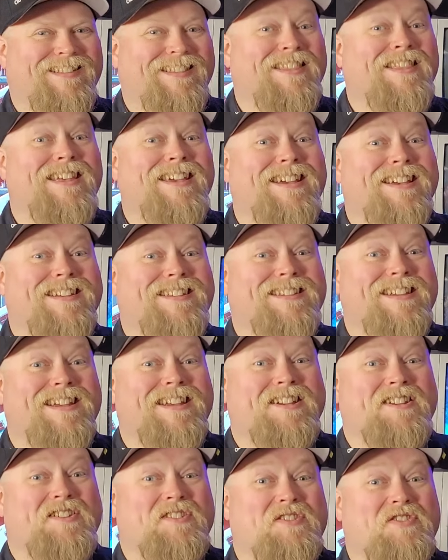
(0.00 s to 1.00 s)
This
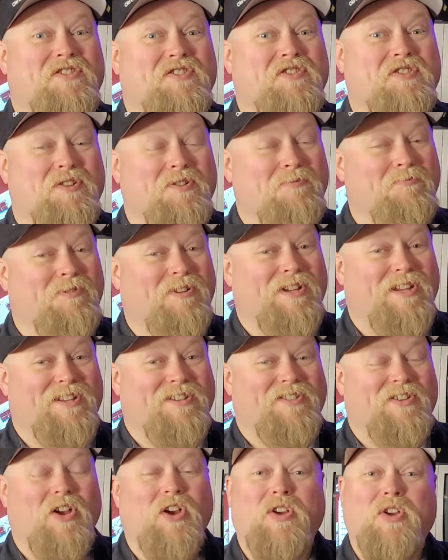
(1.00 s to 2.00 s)
is
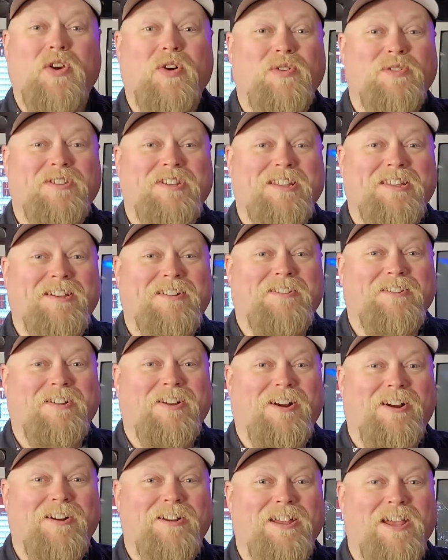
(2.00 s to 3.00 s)
Doomlings, a cozy little
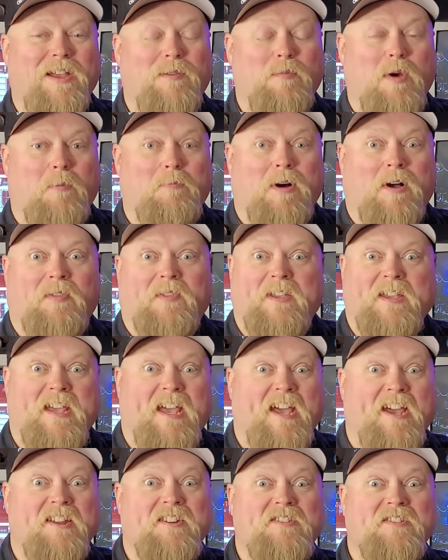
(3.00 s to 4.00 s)
card game about the
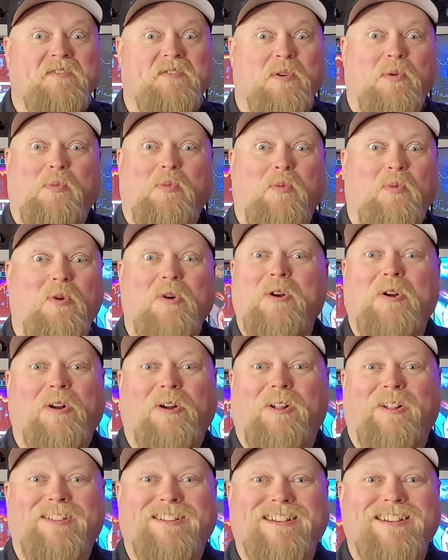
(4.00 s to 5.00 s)
end of the
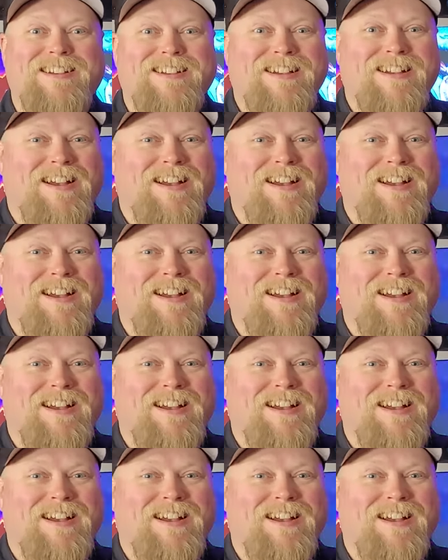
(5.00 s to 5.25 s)
world.